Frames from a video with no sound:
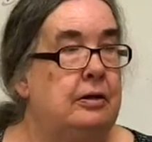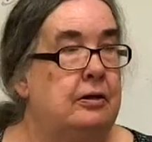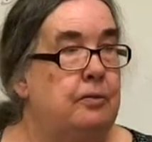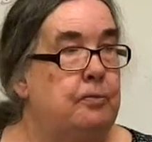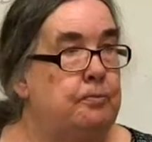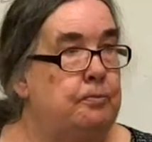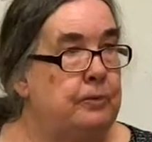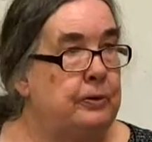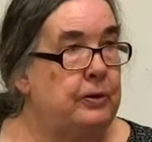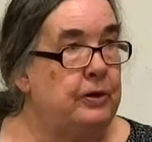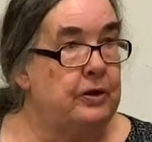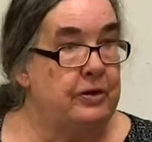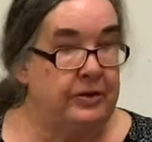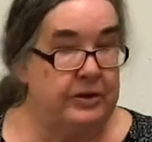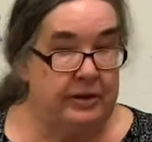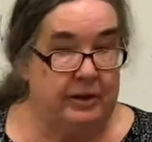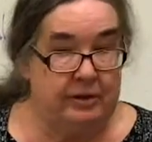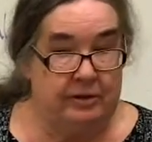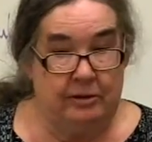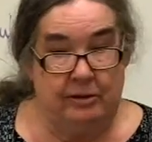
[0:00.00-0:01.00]

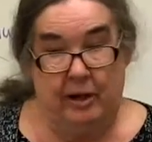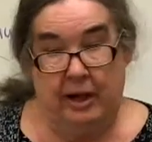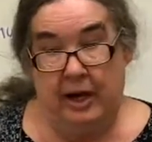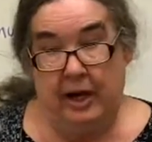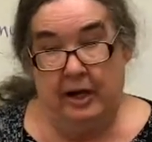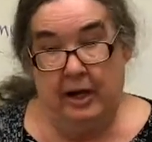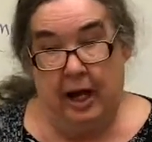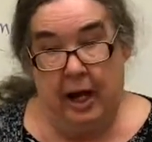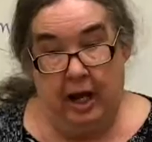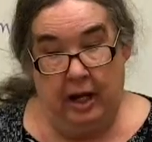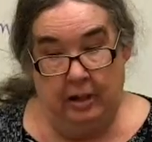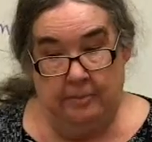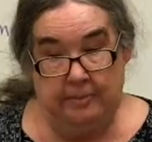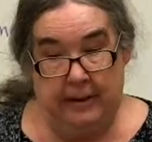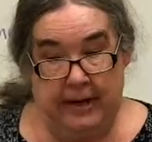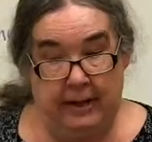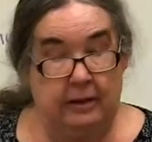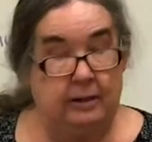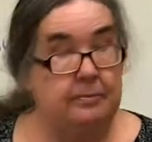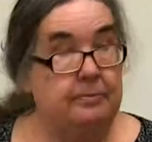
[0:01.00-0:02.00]
birth and how to
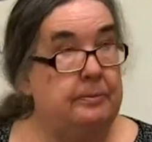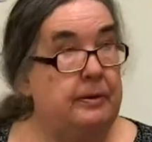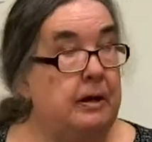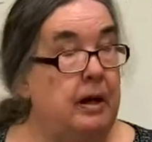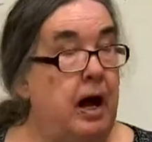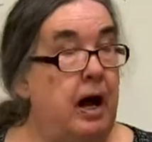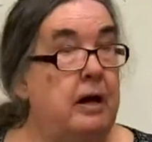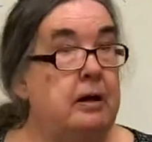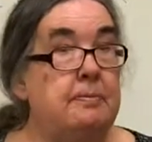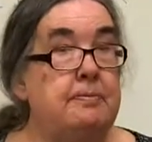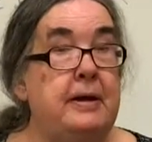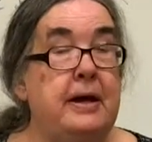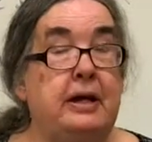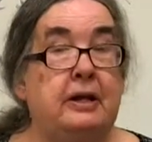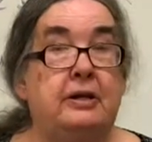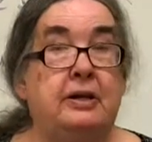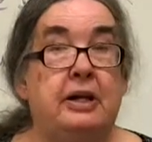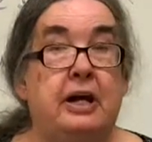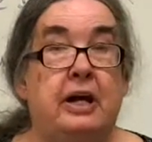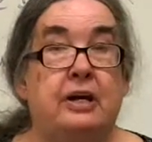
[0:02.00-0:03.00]
make them, how to
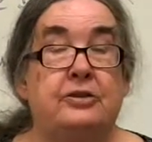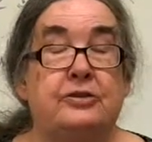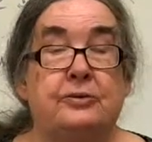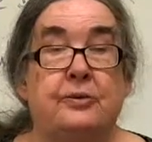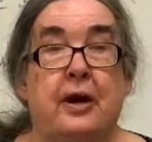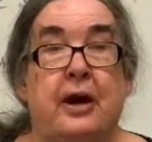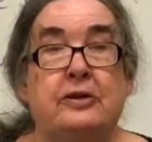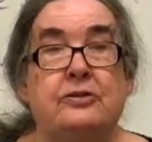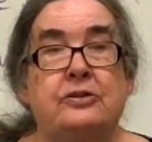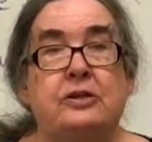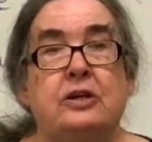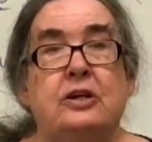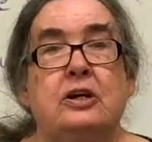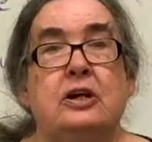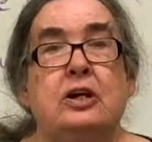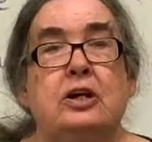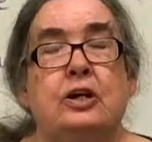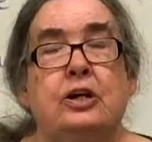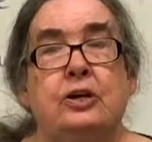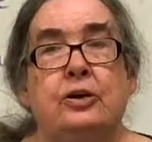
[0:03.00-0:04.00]
make the extracts.
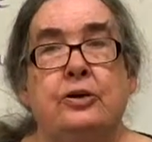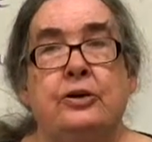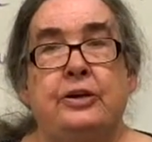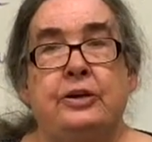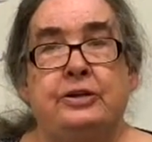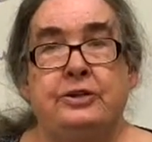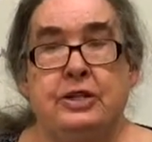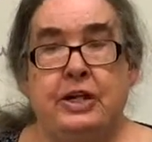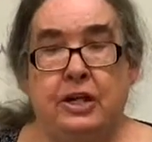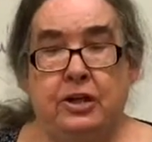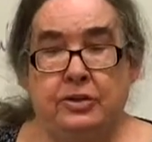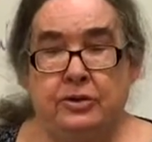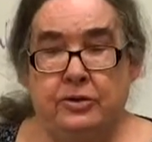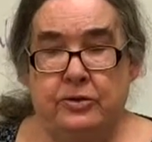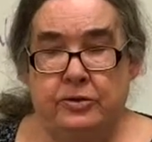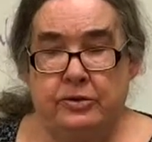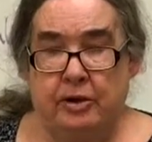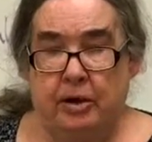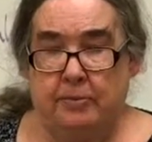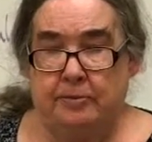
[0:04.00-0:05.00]
You know, the
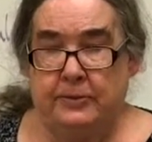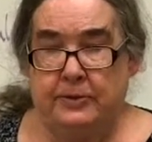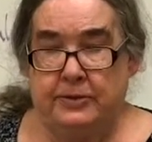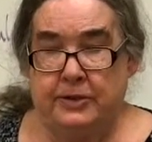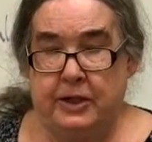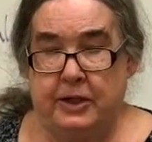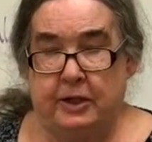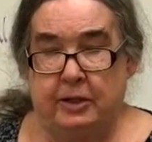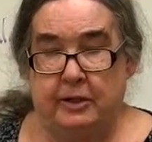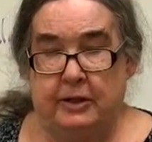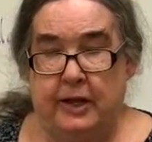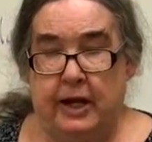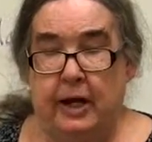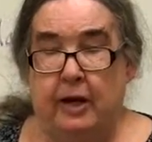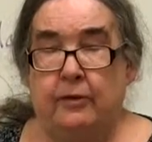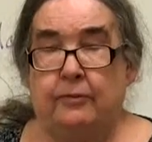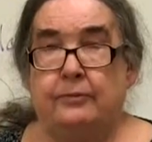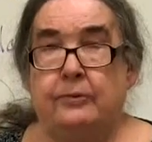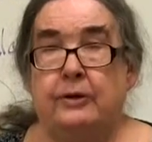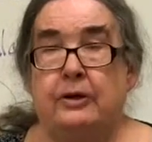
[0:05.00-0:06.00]
tinctures are particularly
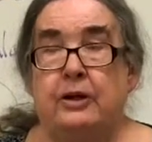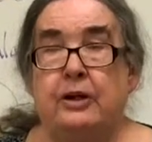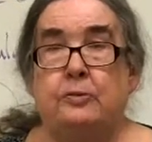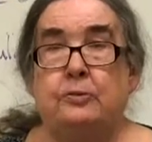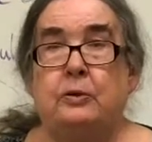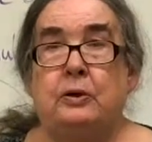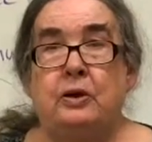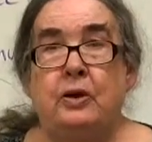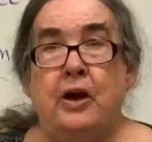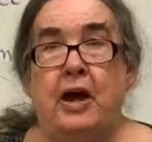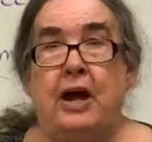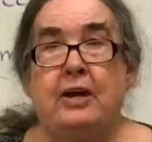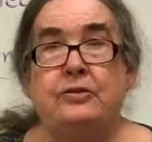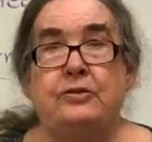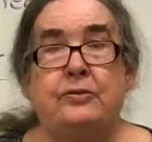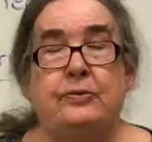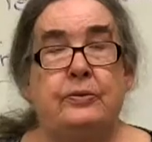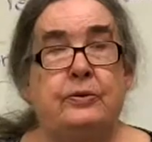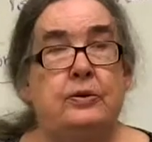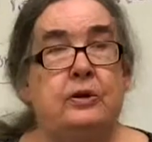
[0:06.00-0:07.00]
helpful and will
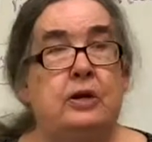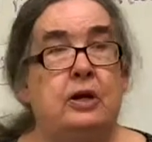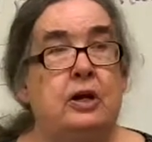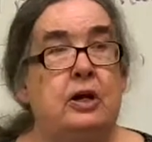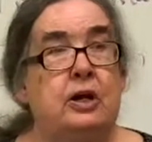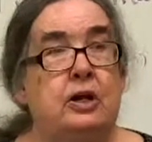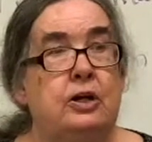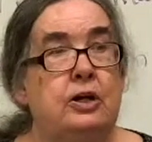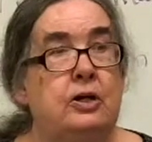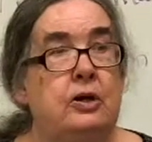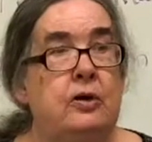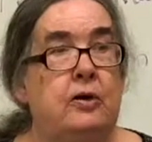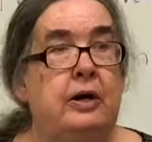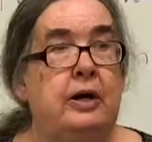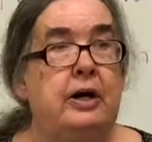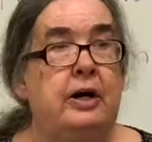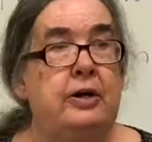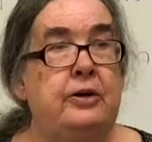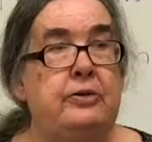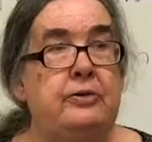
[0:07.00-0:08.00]
last for,
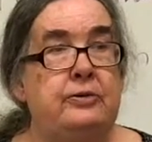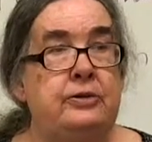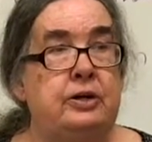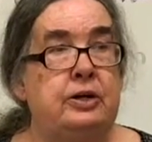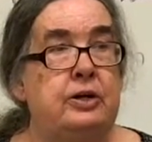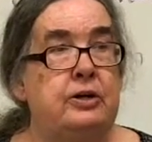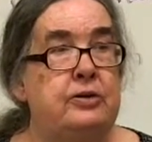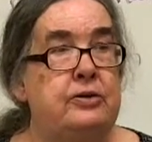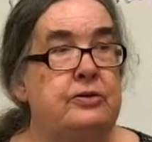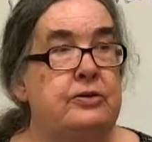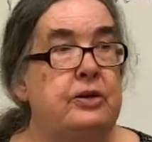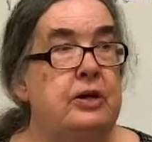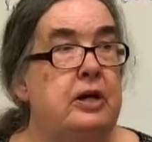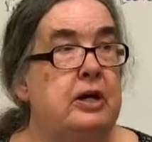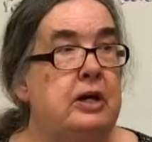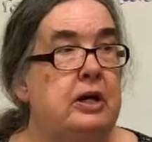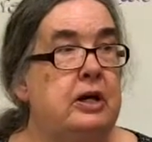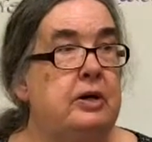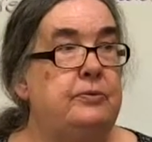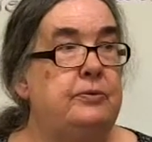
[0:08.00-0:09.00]
100 years.
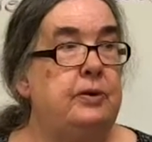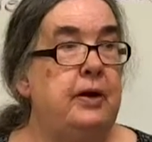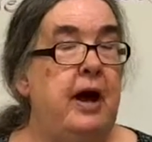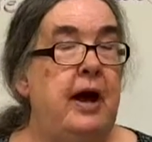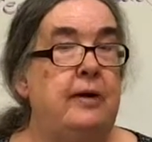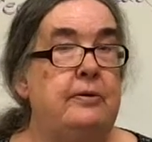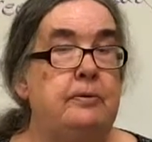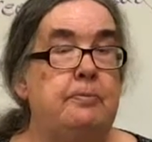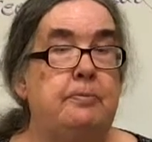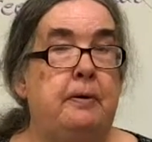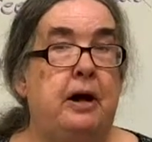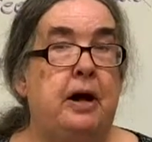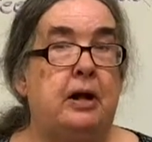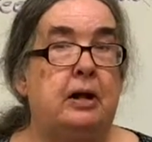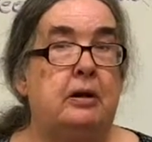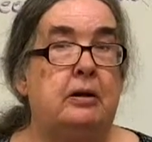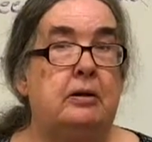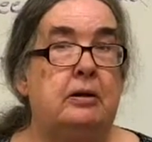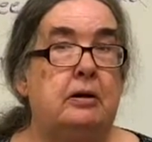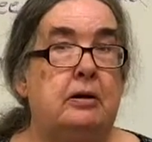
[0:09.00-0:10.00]
If you have the
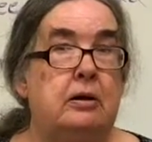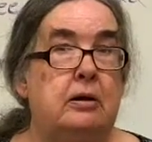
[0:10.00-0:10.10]
bottle